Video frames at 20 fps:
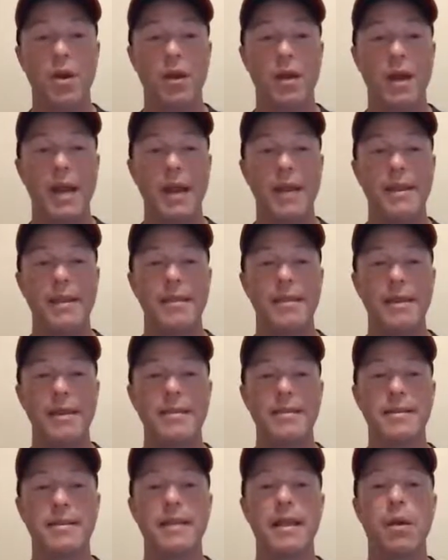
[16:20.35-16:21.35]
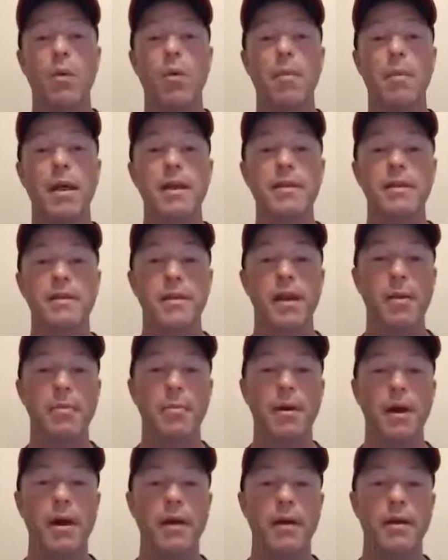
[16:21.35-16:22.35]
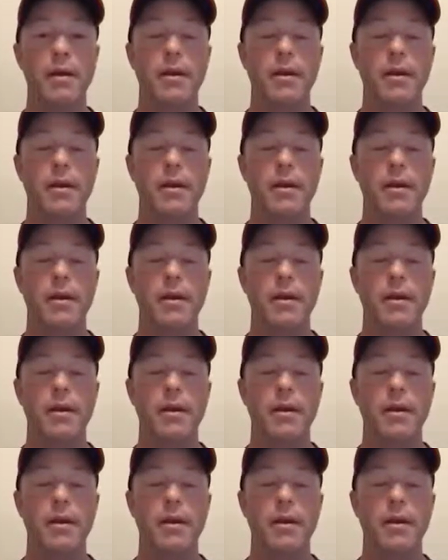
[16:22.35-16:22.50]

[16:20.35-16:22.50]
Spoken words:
kind of the things that they were messing up on.